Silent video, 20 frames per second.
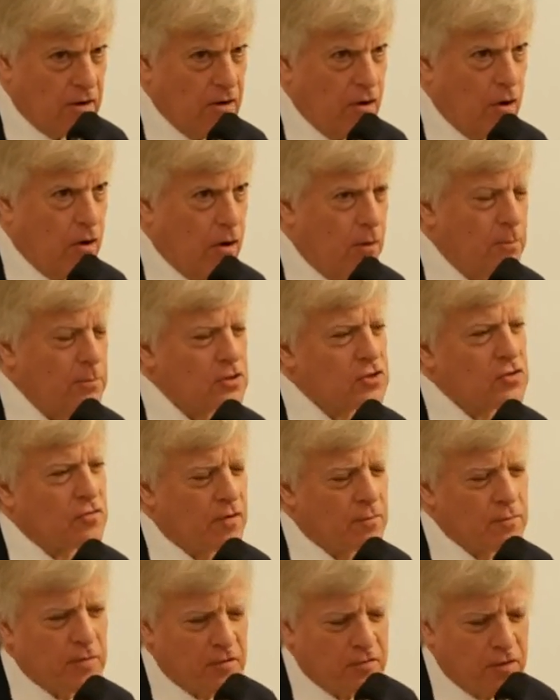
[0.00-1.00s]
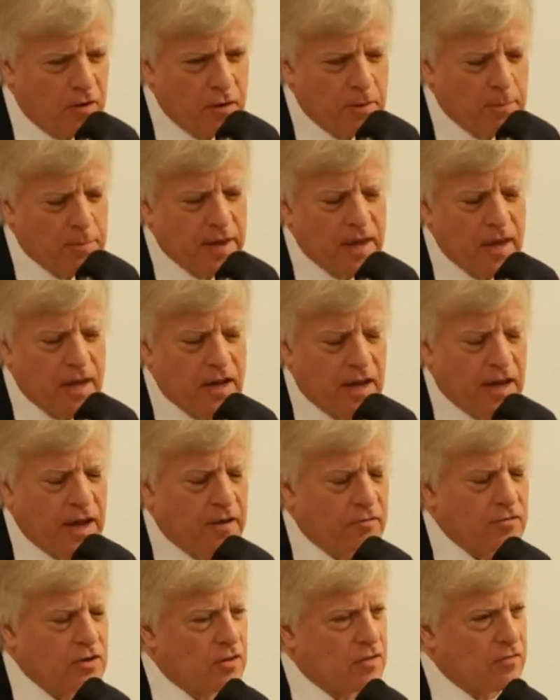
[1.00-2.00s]
almost from the very beginning
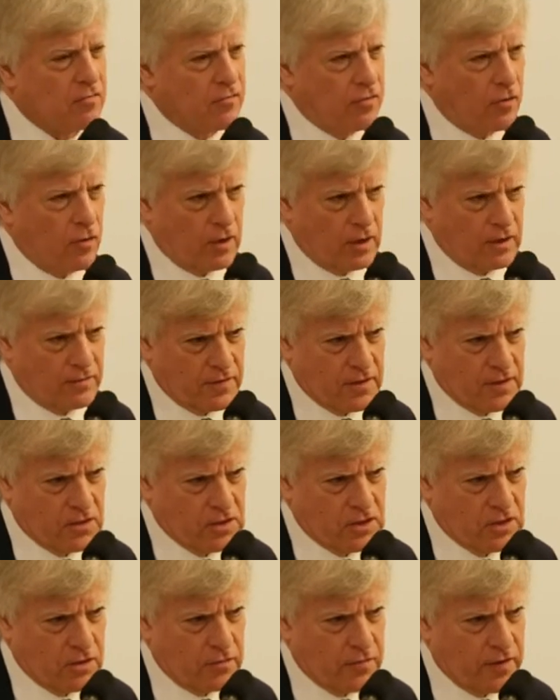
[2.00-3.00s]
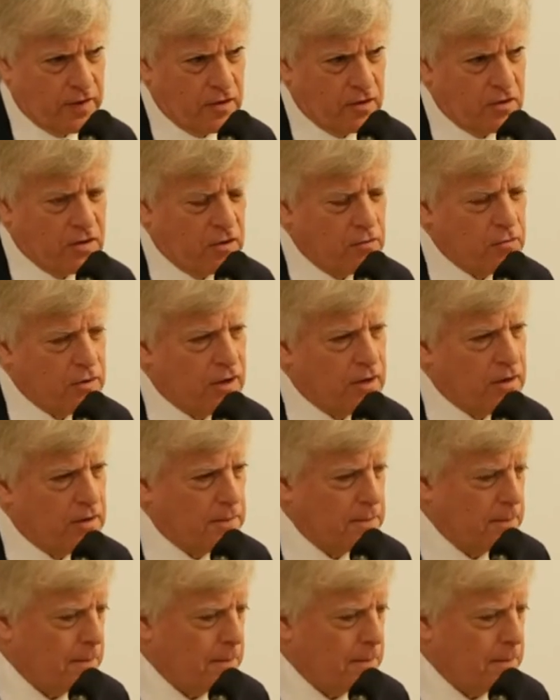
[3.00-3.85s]
after the fall of the Soviet Union.